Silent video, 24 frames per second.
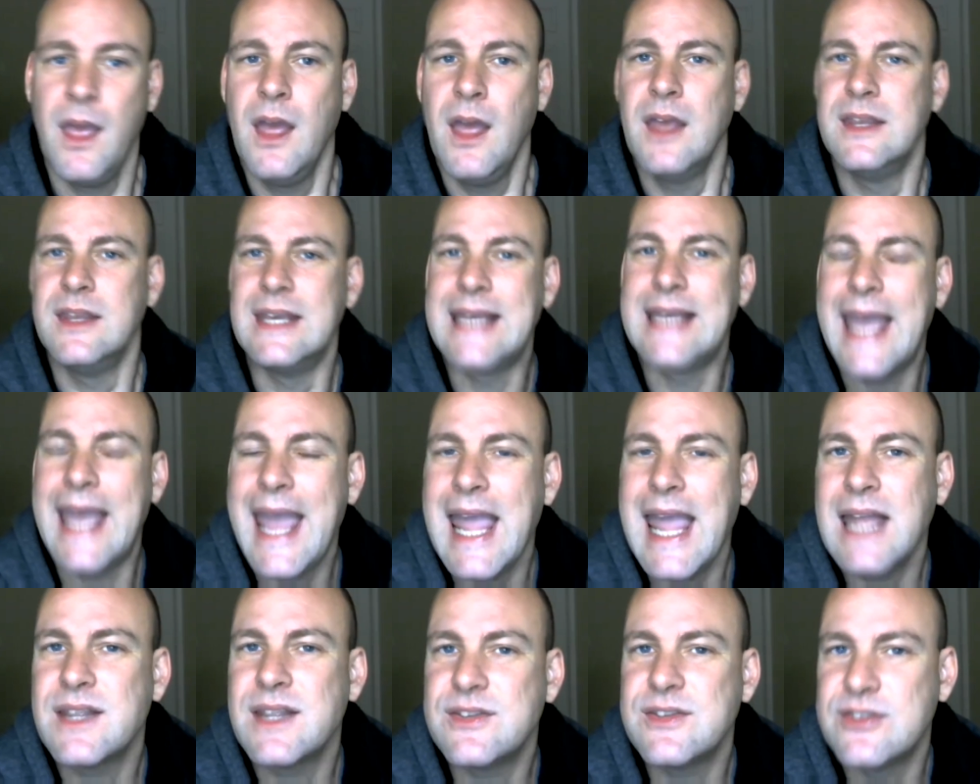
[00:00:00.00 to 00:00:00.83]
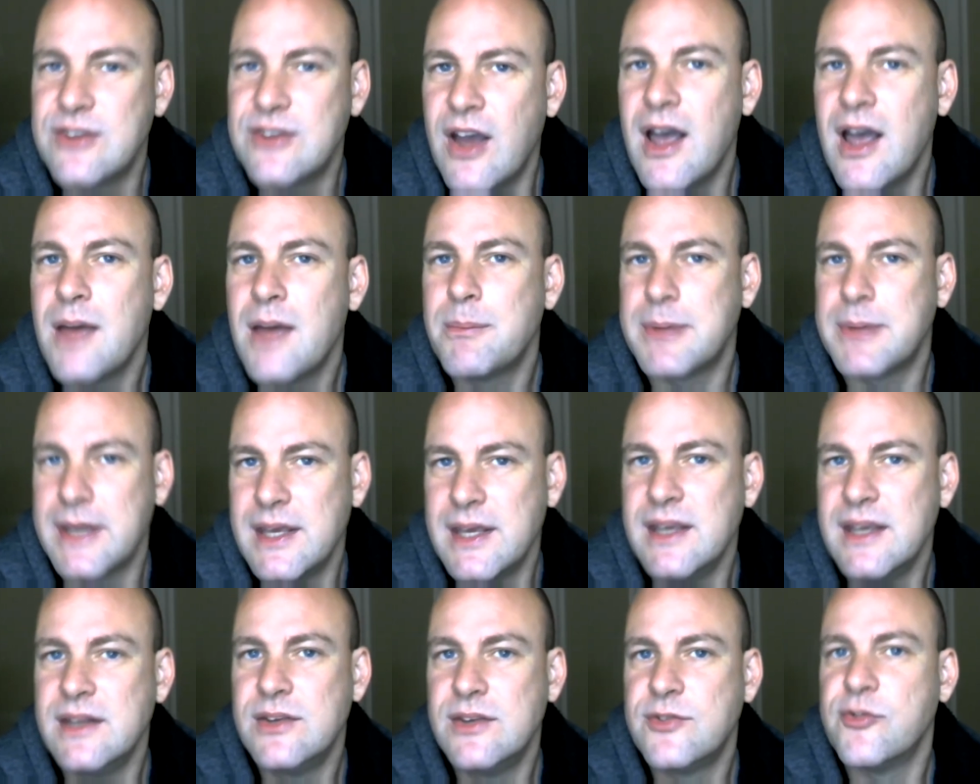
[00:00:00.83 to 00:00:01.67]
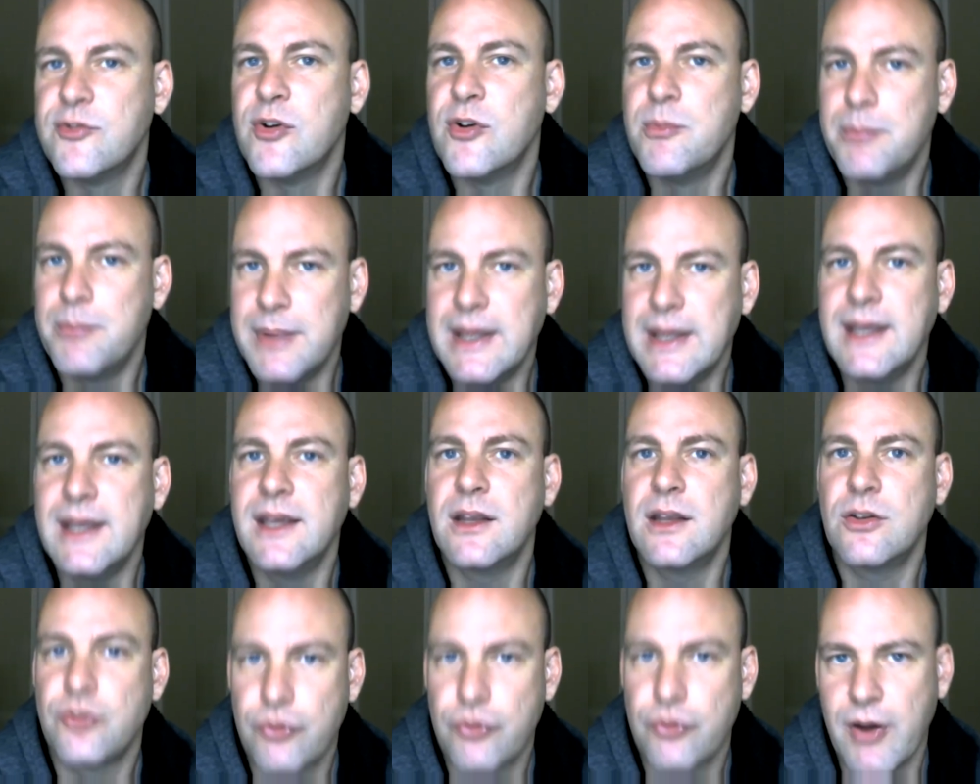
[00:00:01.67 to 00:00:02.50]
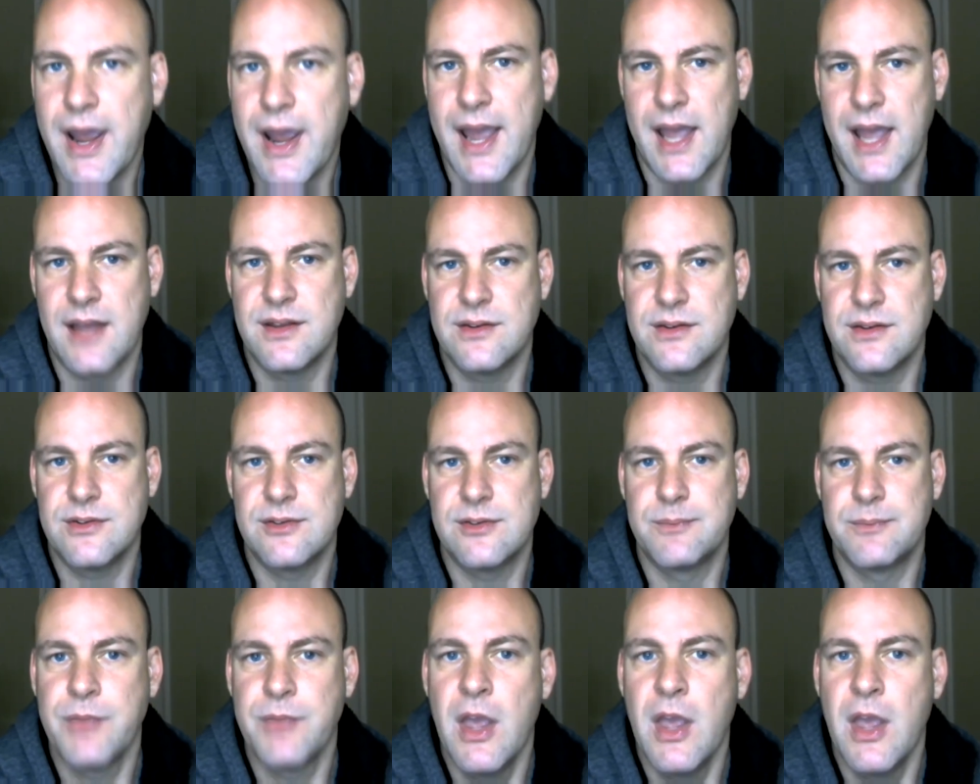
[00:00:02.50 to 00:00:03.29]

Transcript: You can't stop kids from being trans.